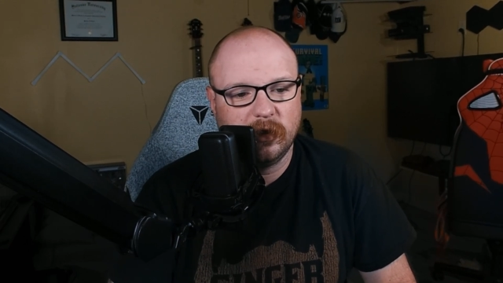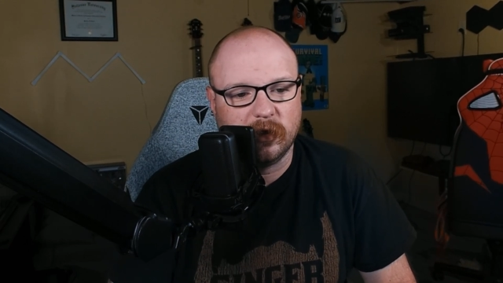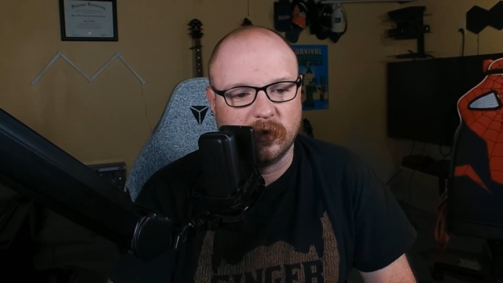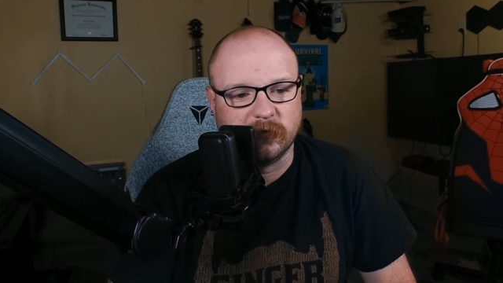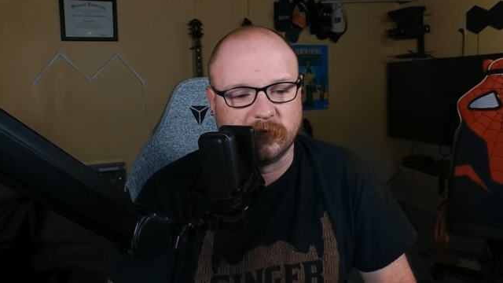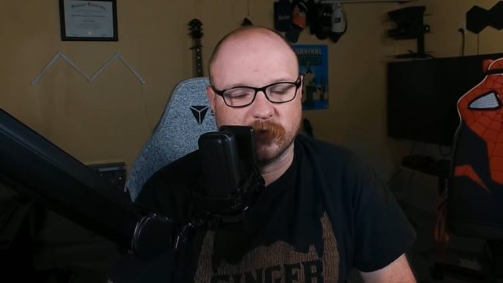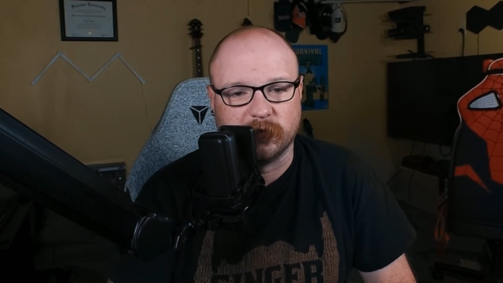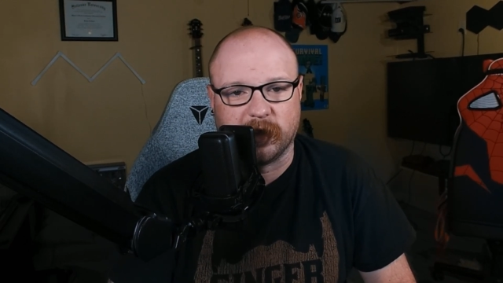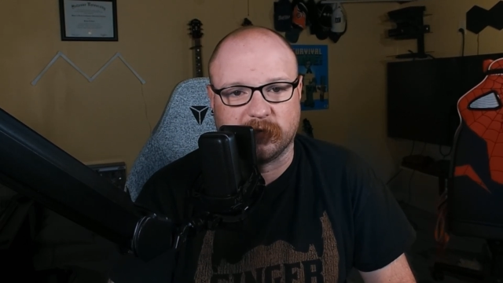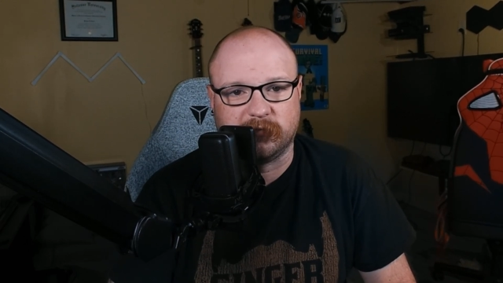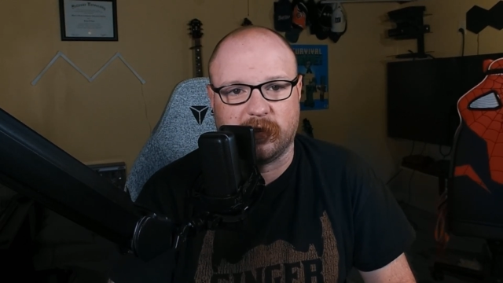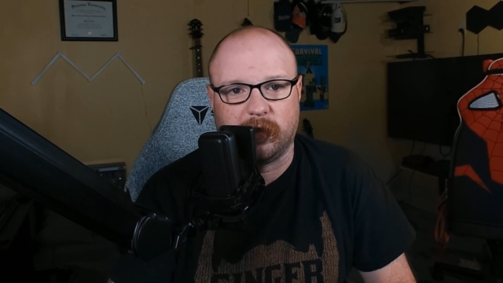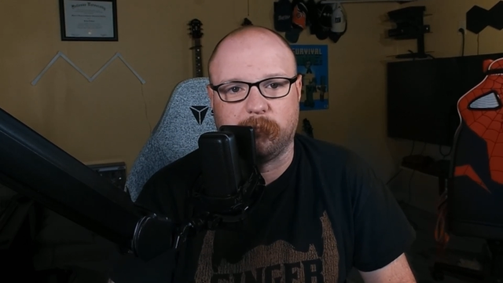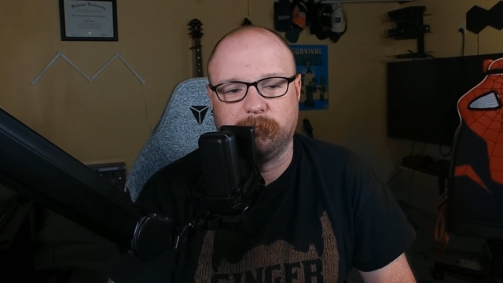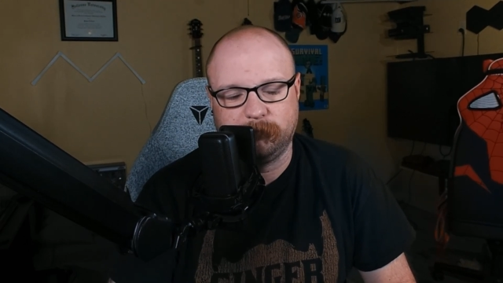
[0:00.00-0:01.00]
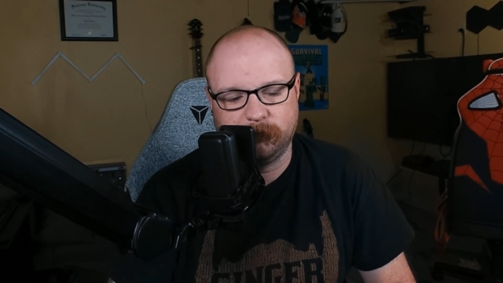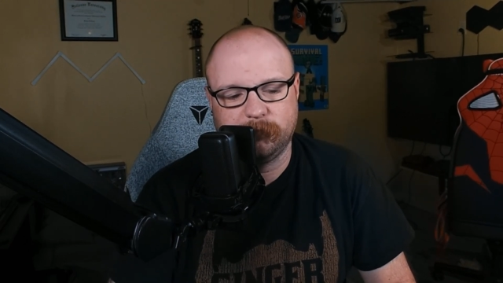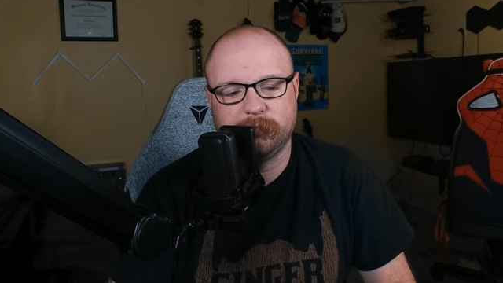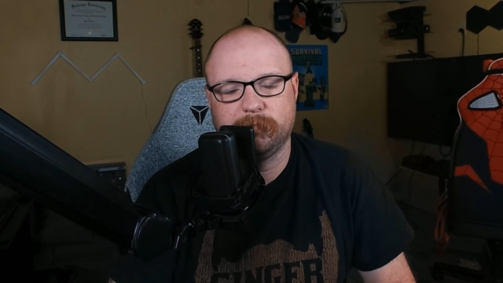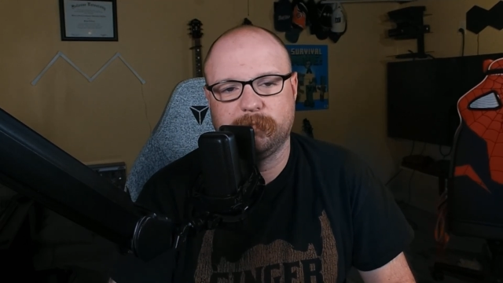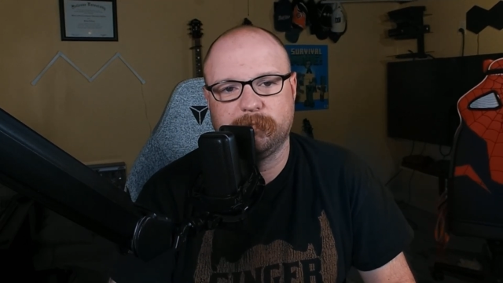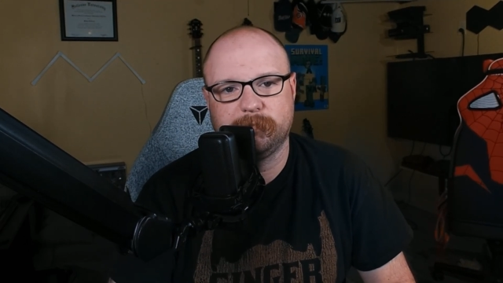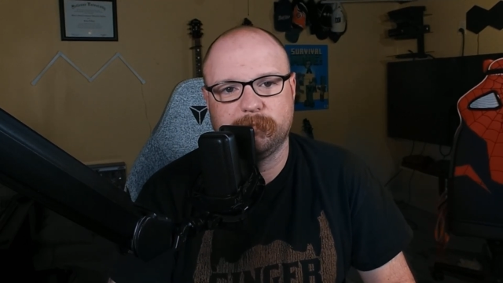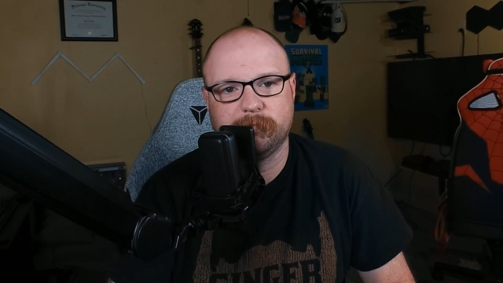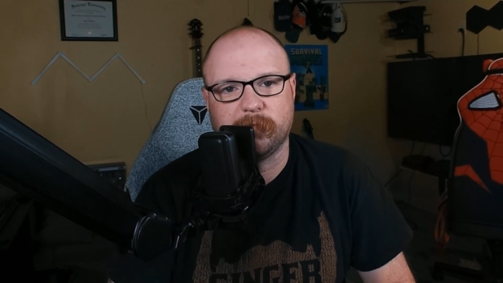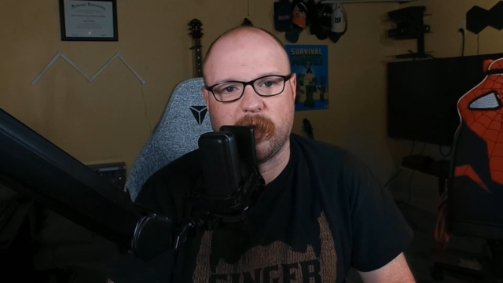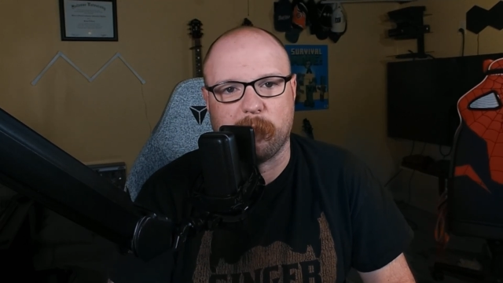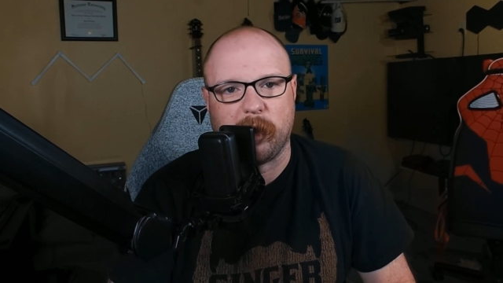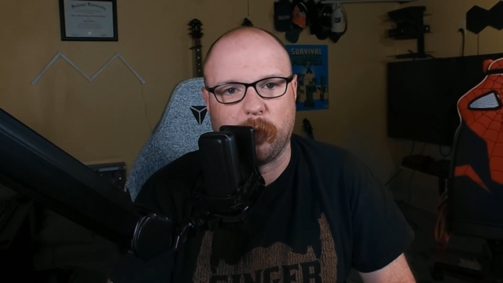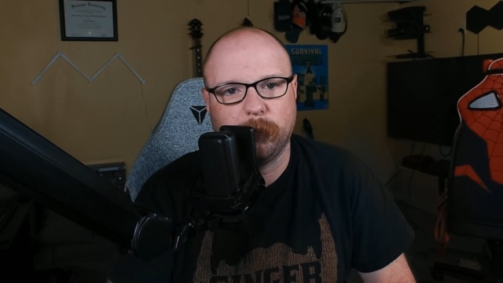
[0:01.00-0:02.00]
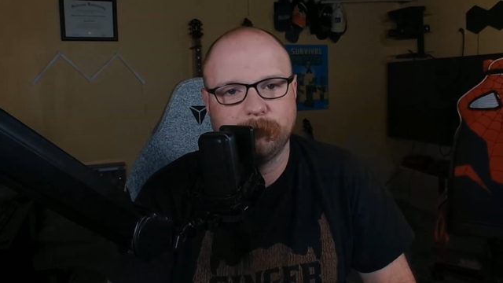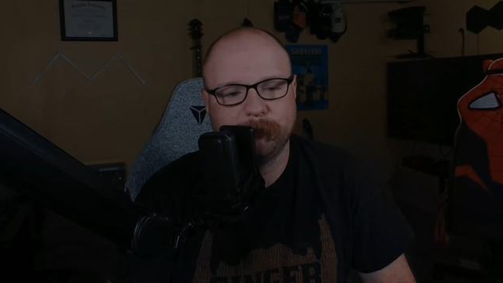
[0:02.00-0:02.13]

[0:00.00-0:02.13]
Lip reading: Until next time, I'm out.